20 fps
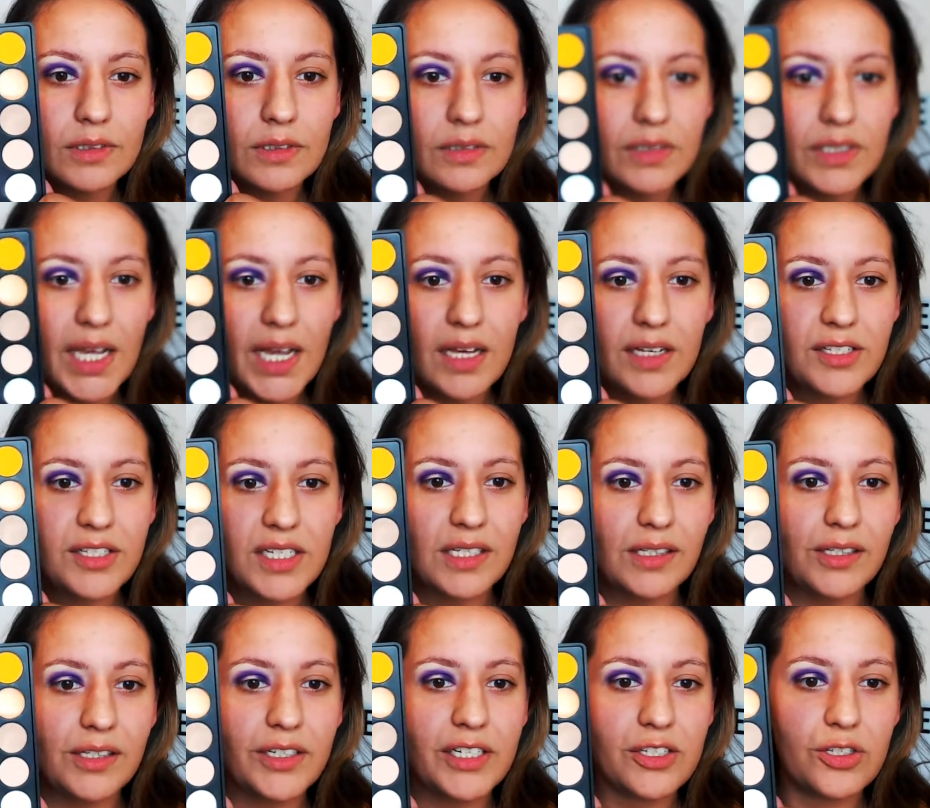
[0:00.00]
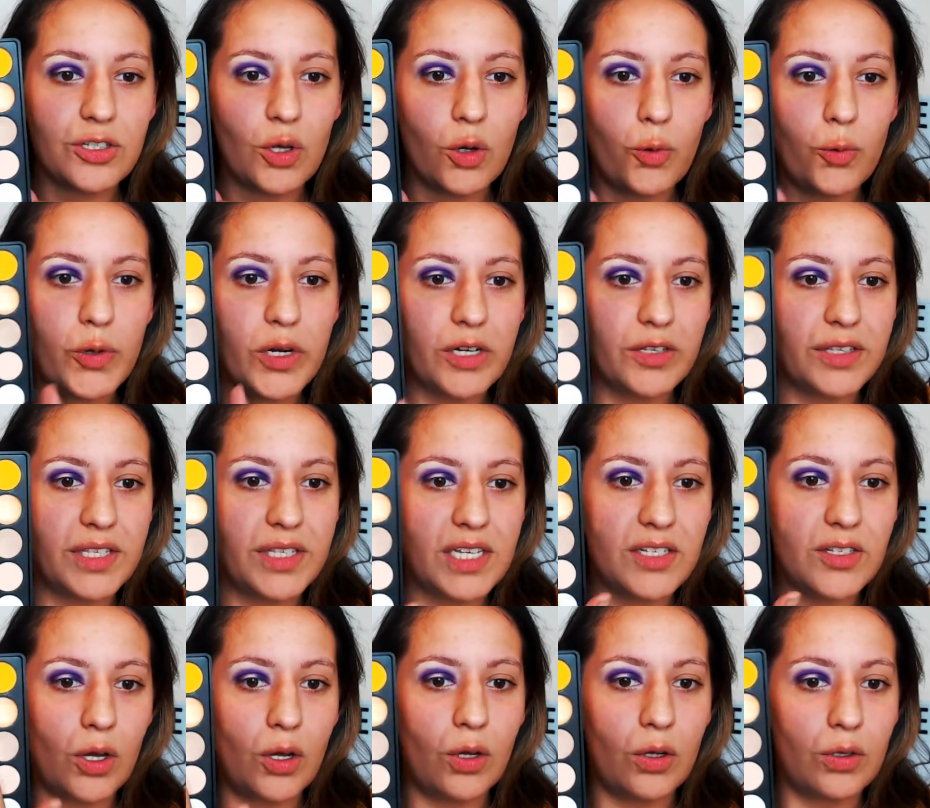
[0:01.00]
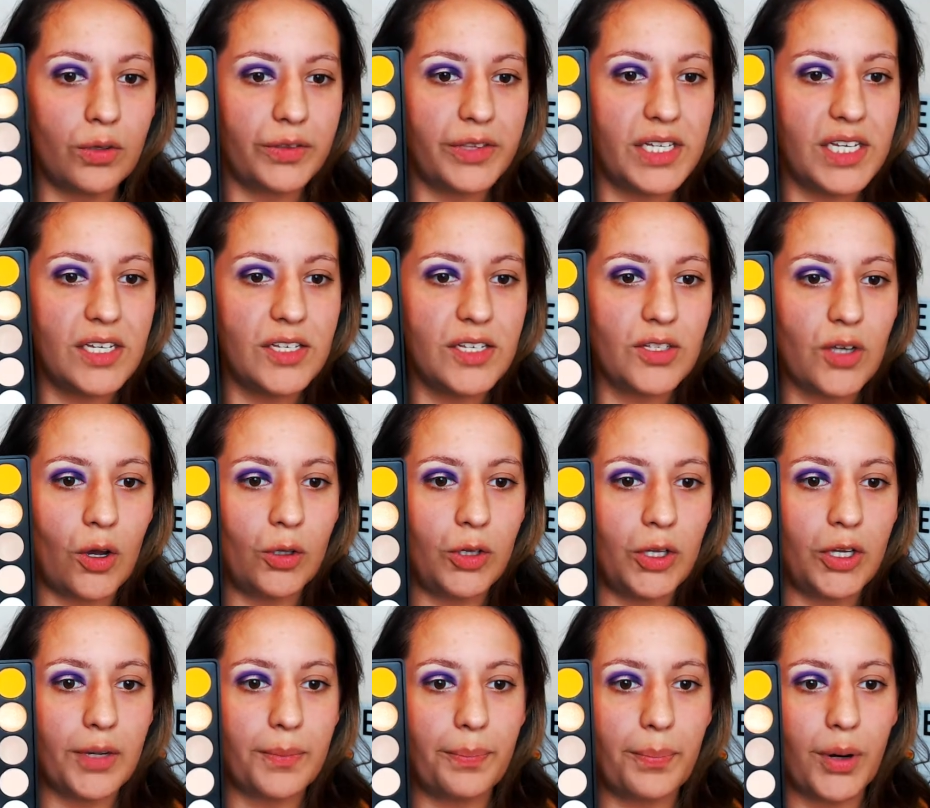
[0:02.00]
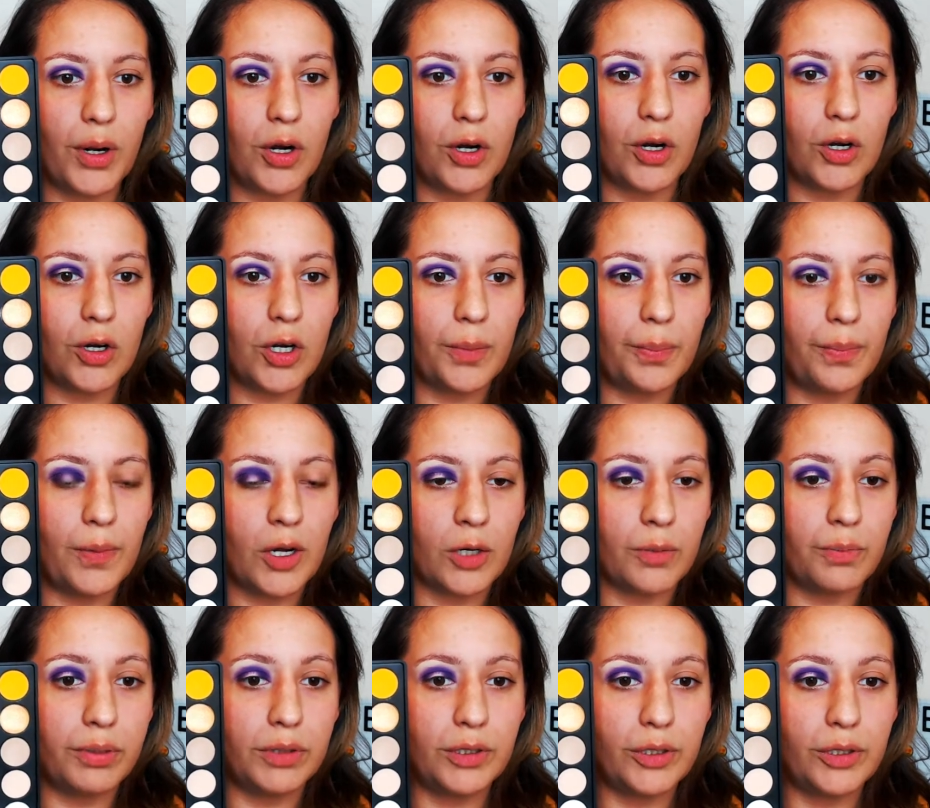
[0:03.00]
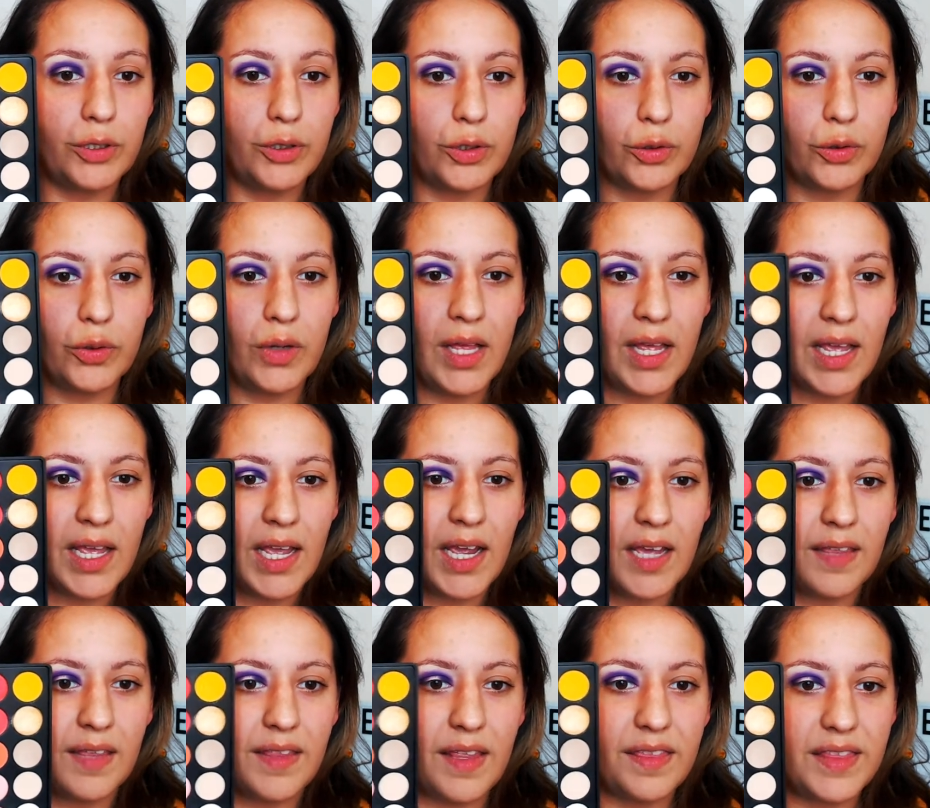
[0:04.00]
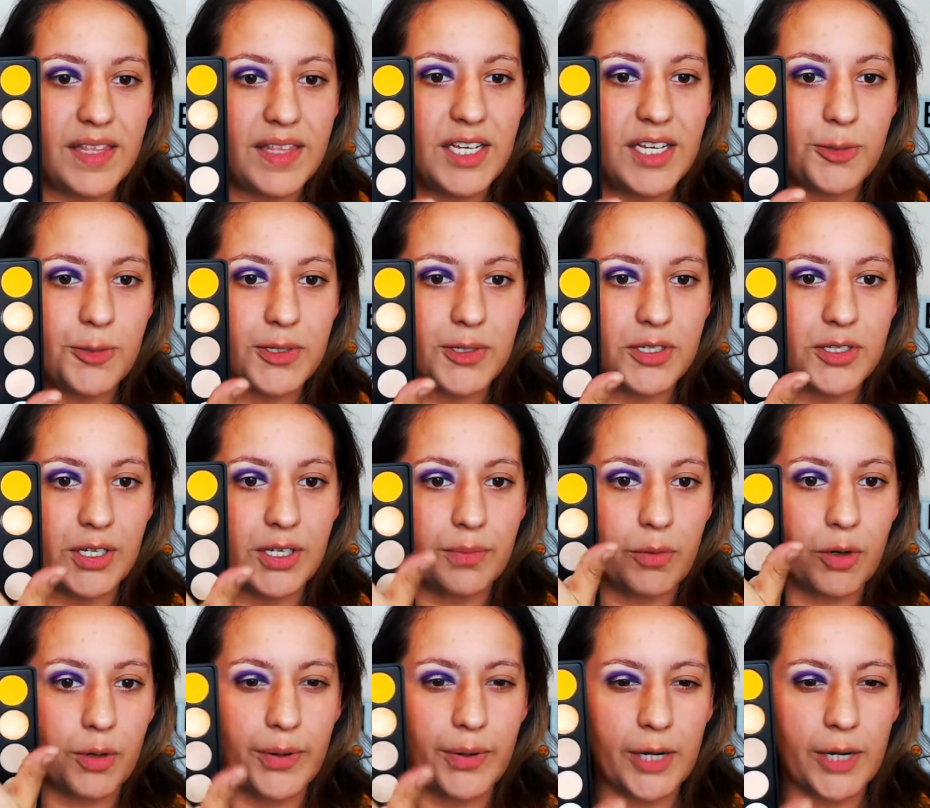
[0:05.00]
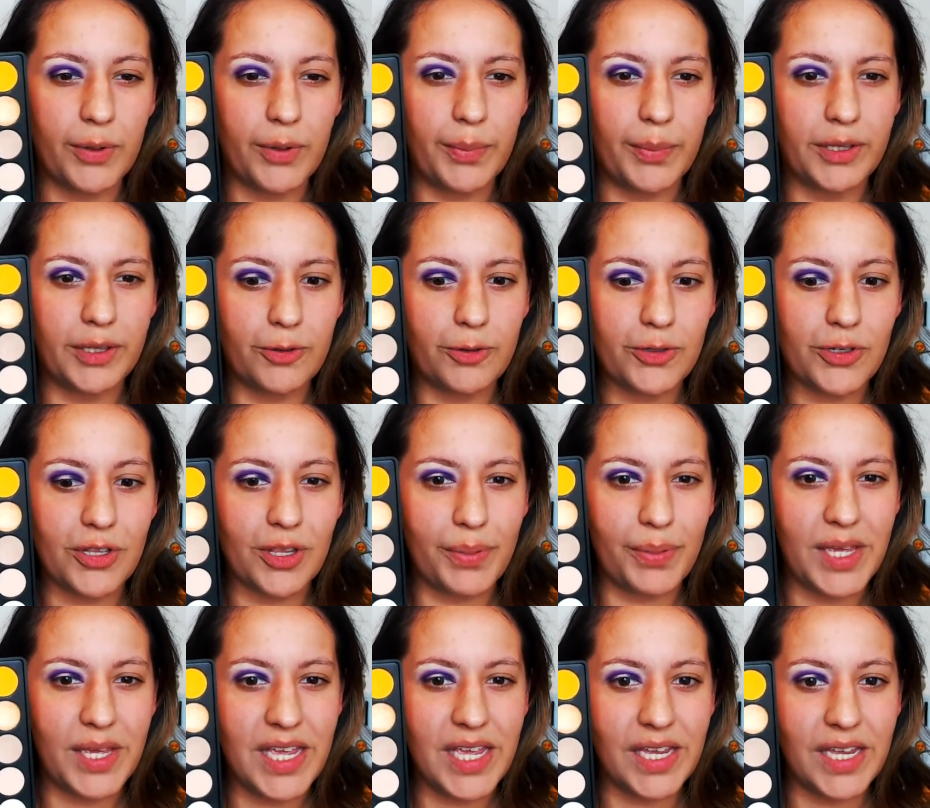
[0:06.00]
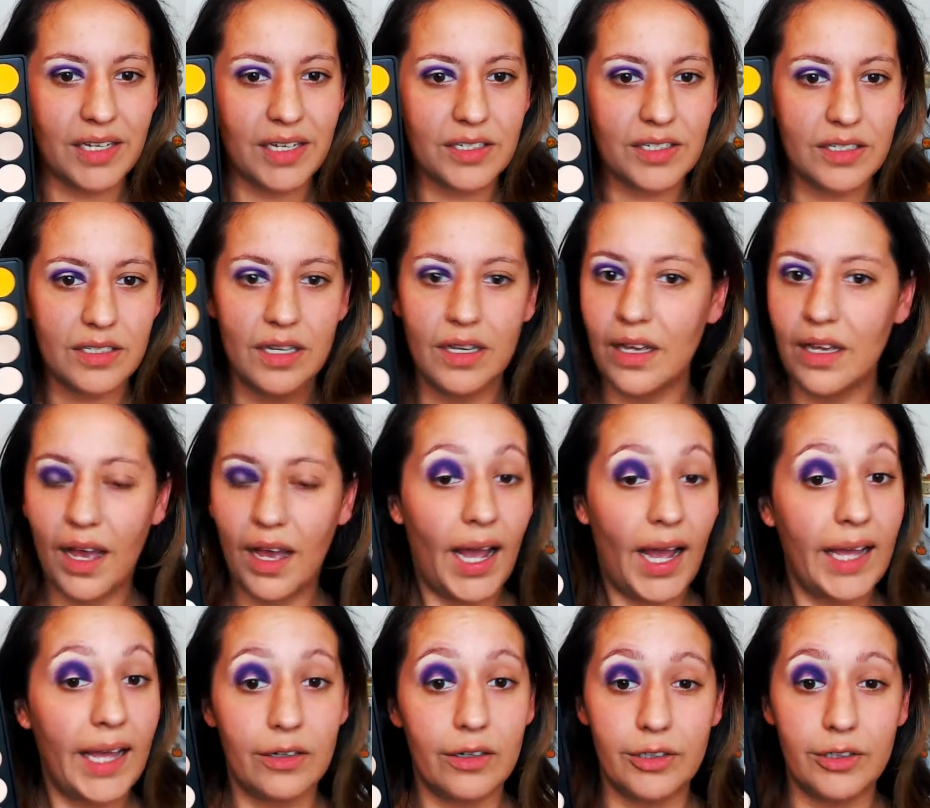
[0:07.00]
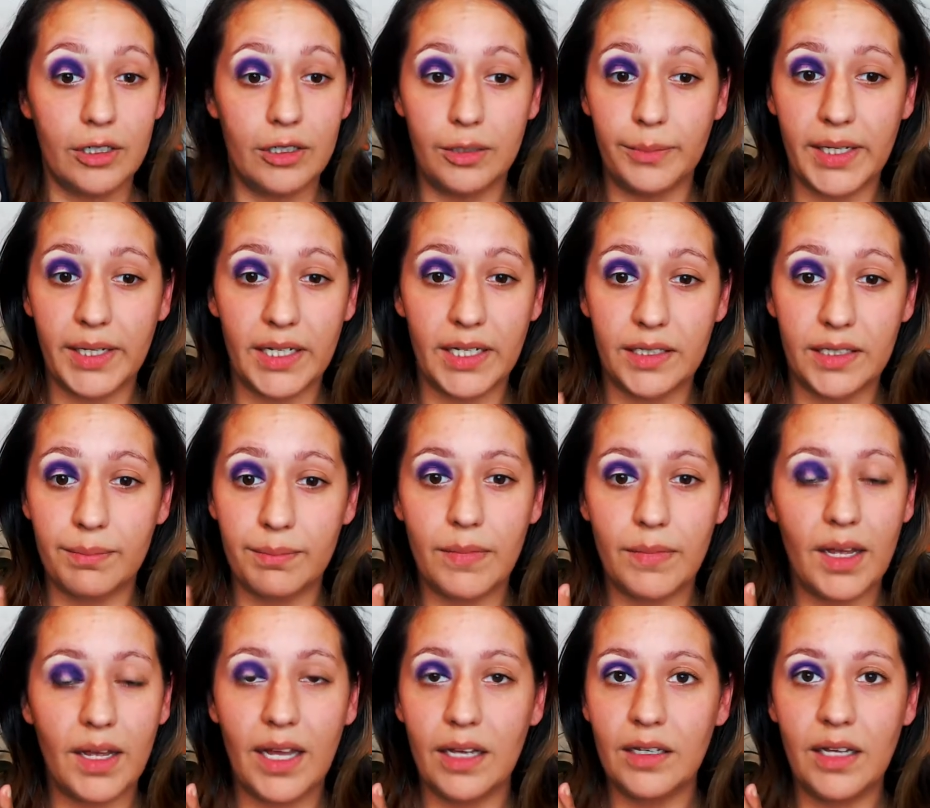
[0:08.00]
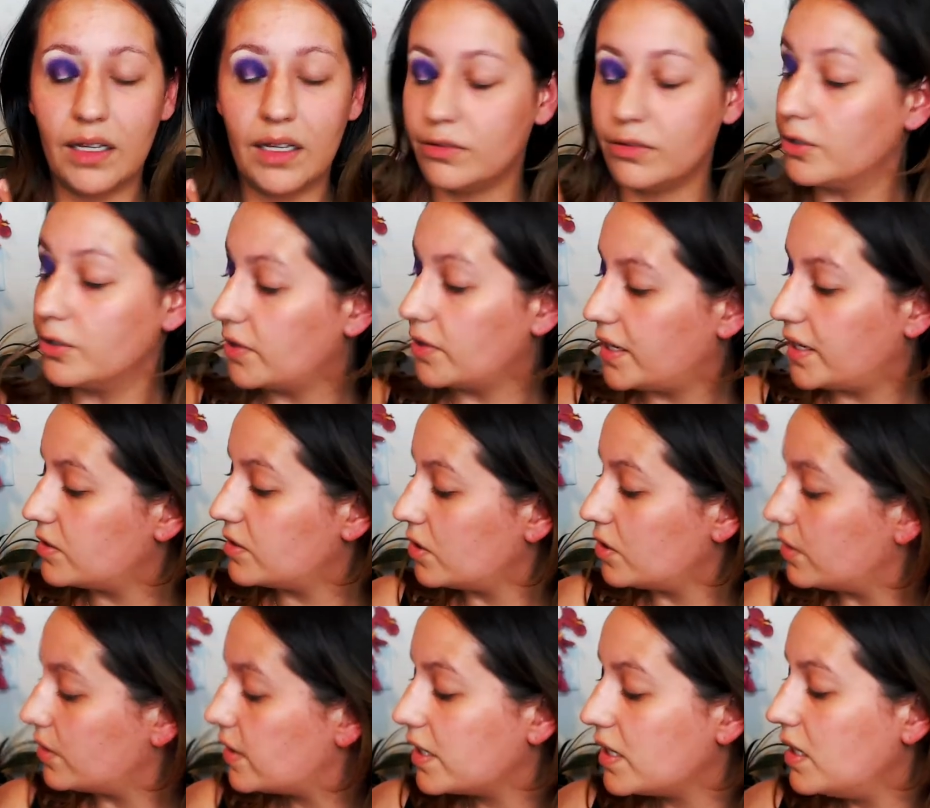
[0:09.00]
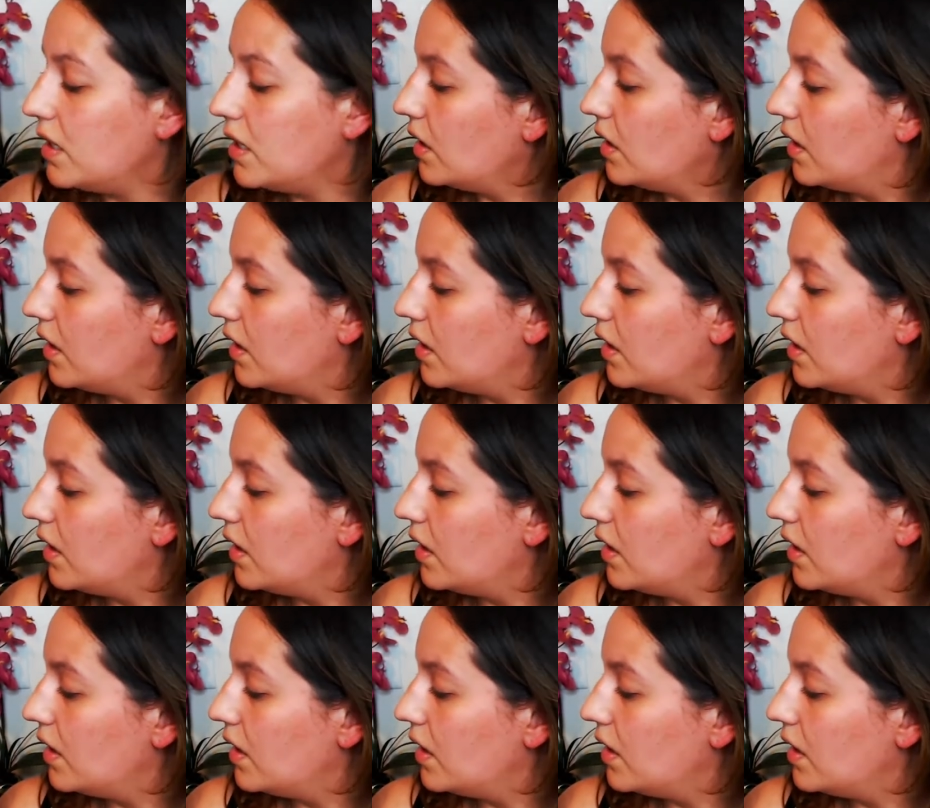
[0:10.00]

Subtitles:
Yeah, see, look, it's so weird. These all look blue, and then these ones look more purple, but those are the pinks. I don't know, man. I don't know, guys. Sorry.